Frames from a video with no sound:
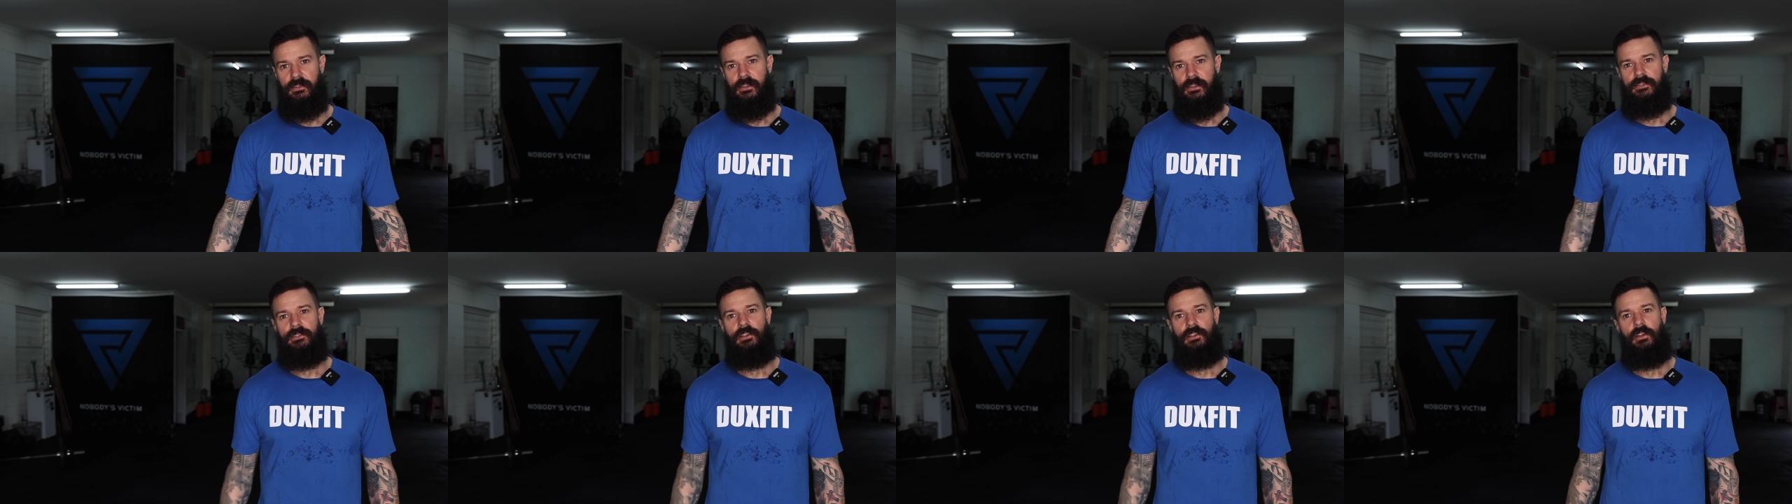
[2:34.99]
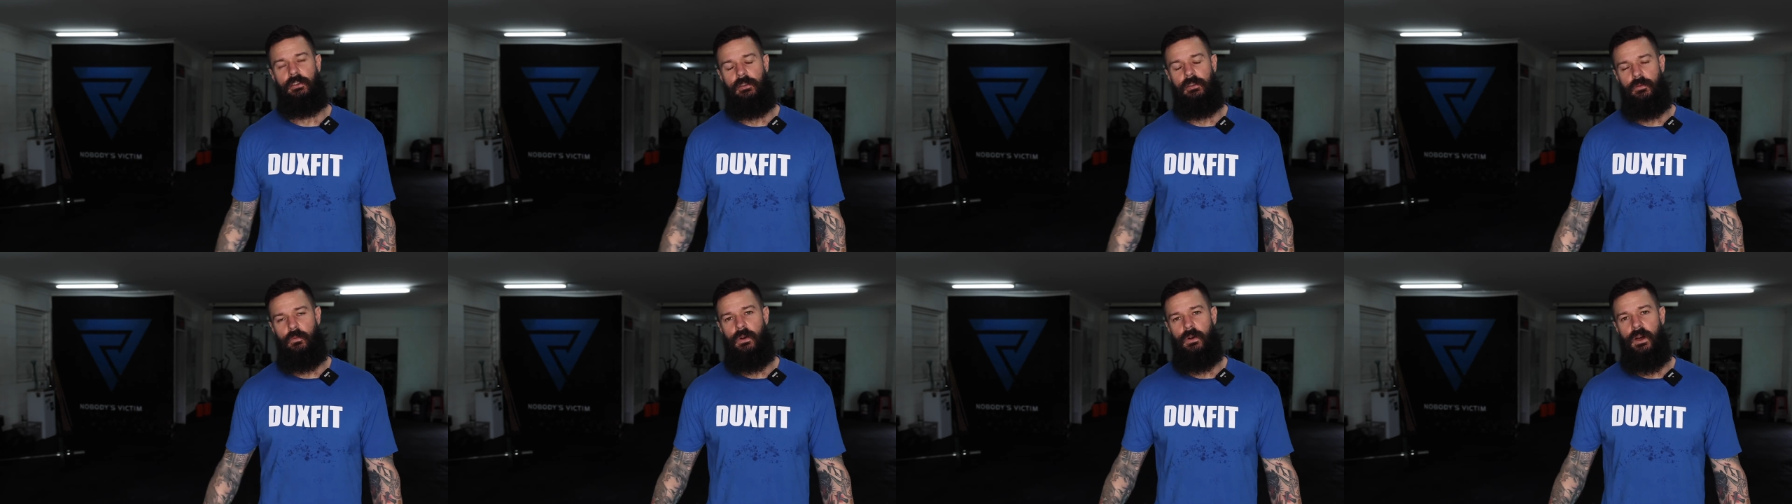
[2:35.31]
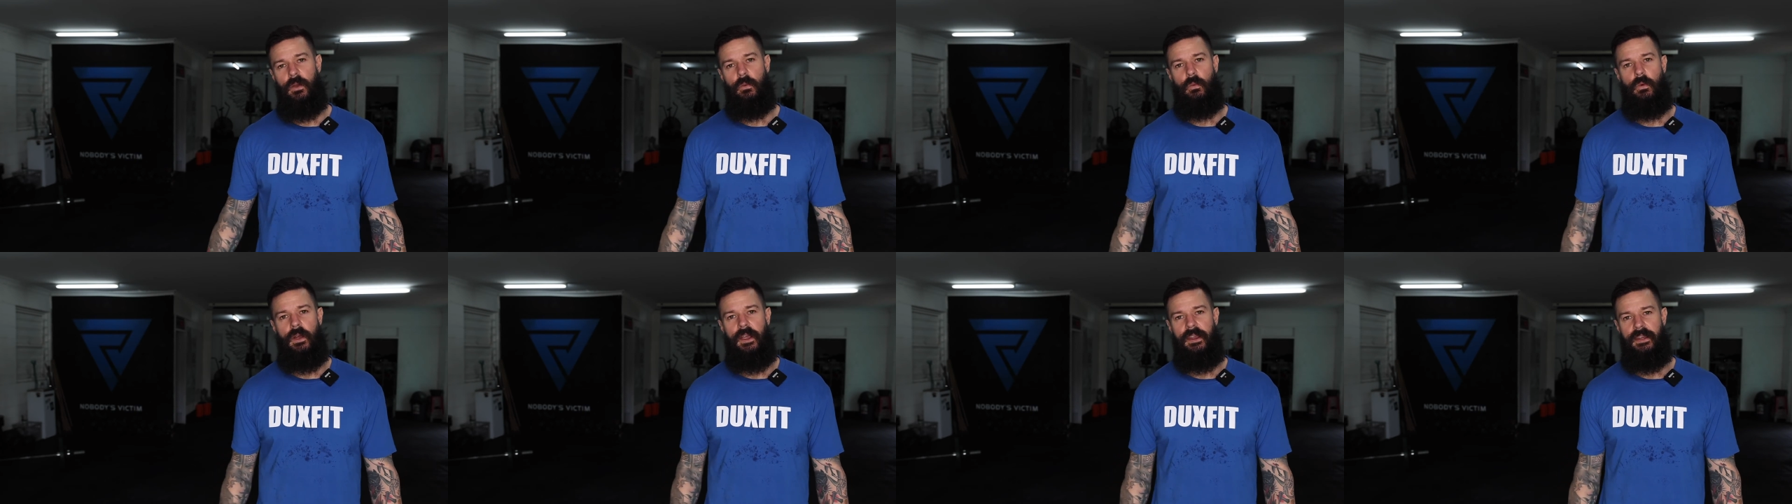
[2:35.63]
There's only
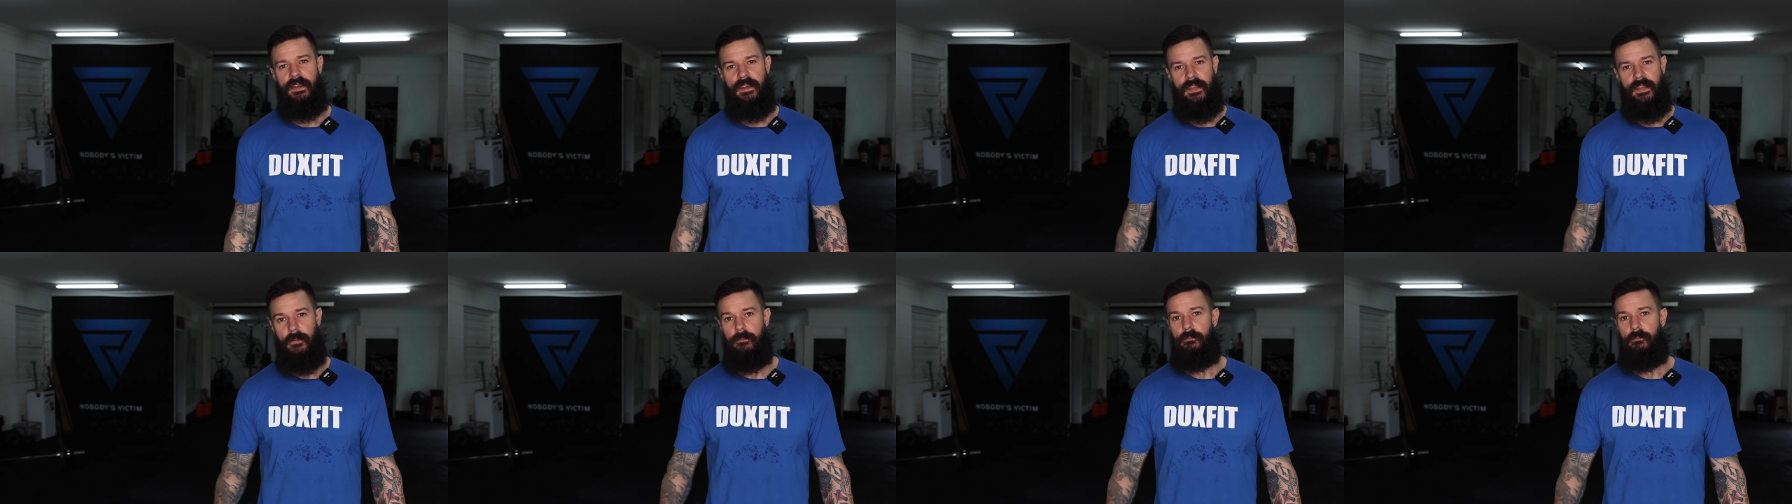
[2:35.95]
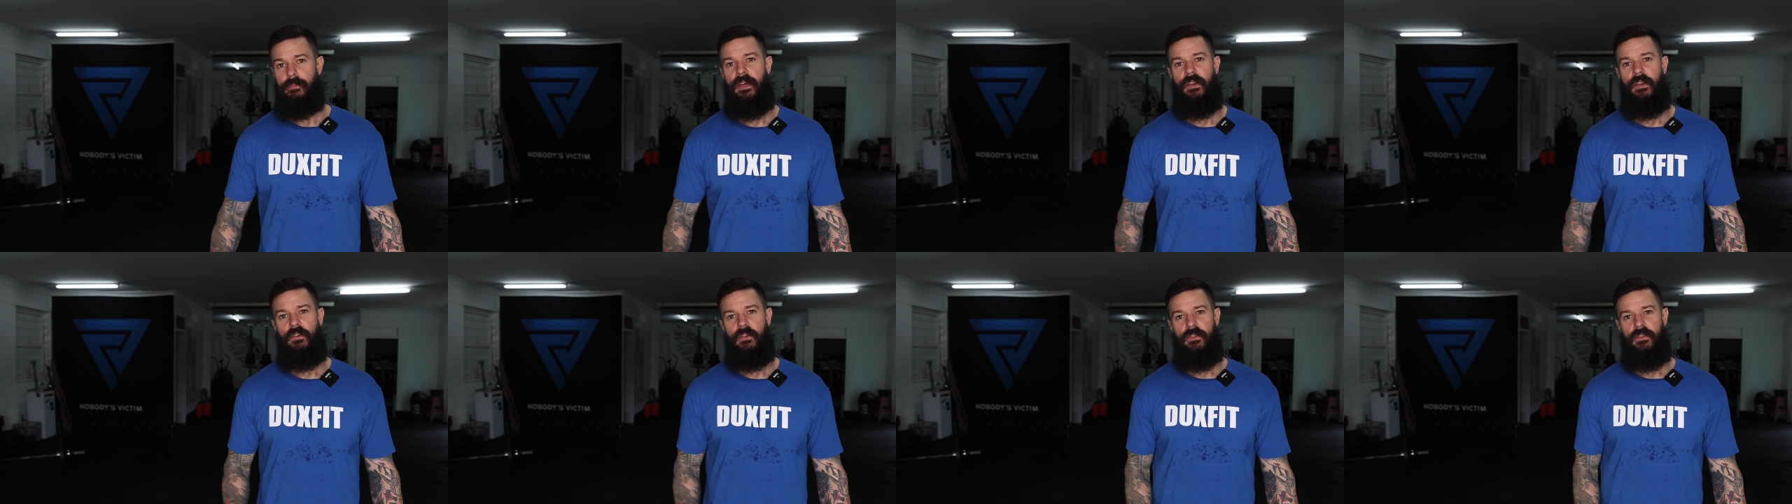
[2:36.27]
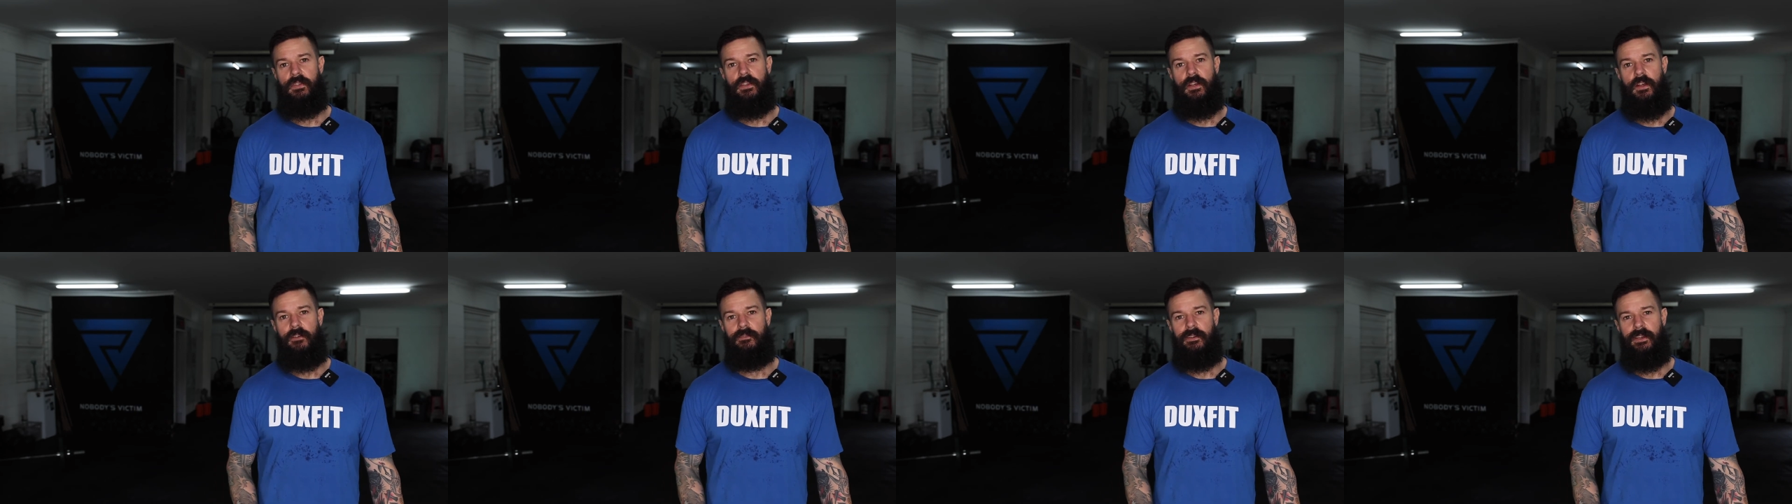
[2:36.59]
one way to get better at
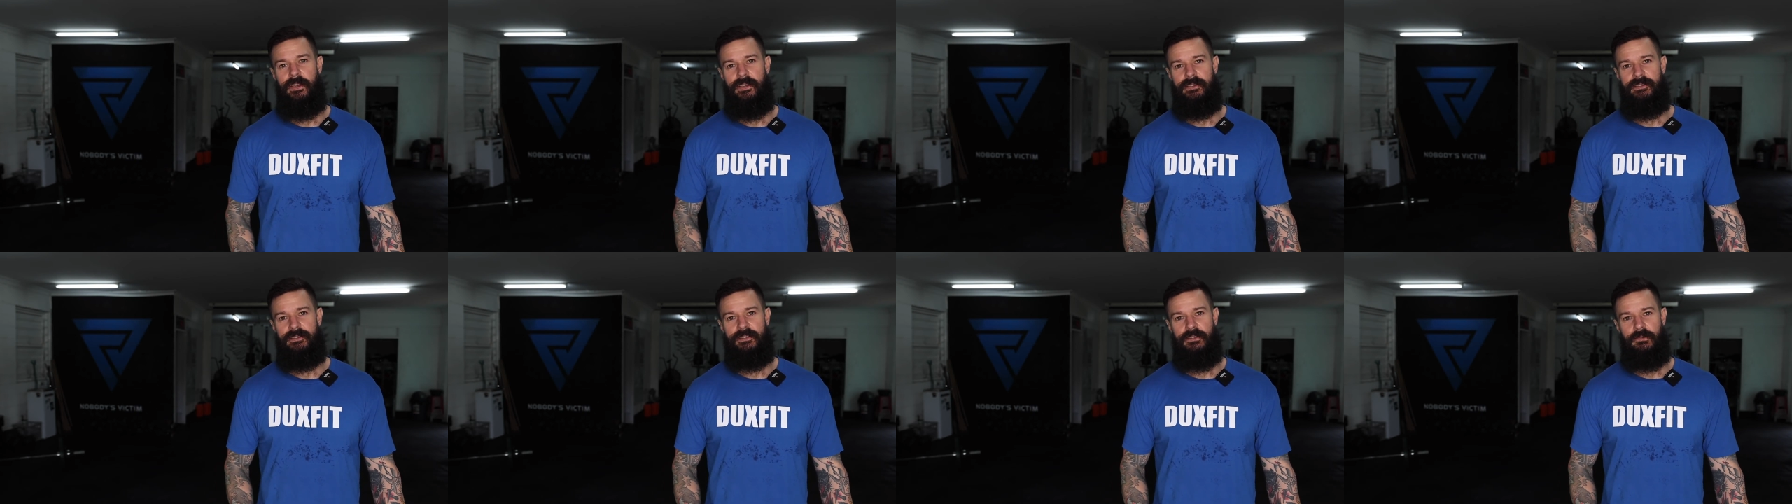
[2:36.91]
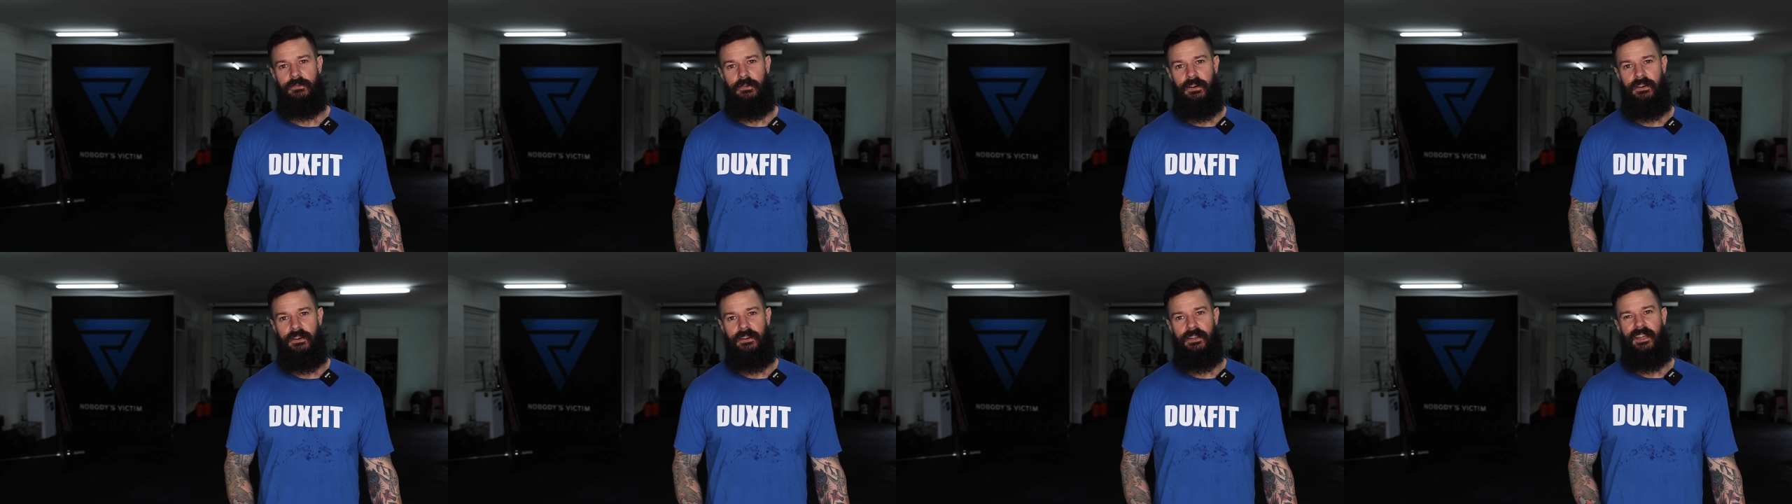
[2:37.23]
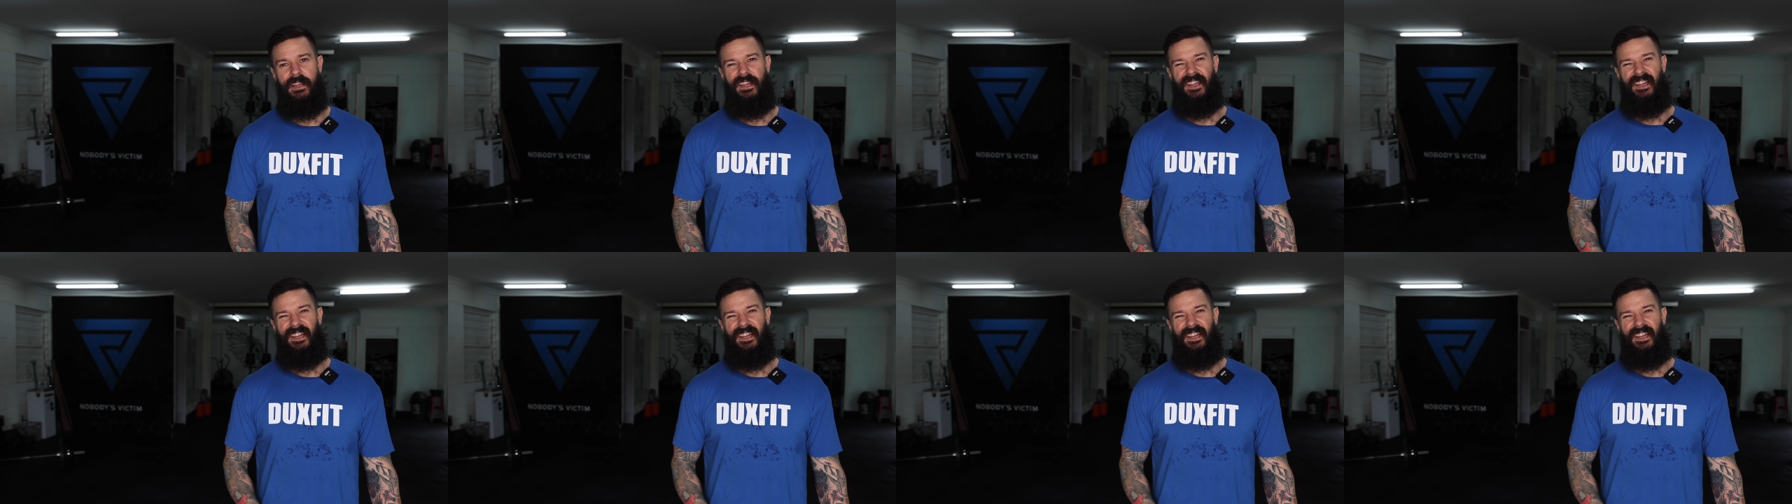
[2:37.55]
the overhead squat,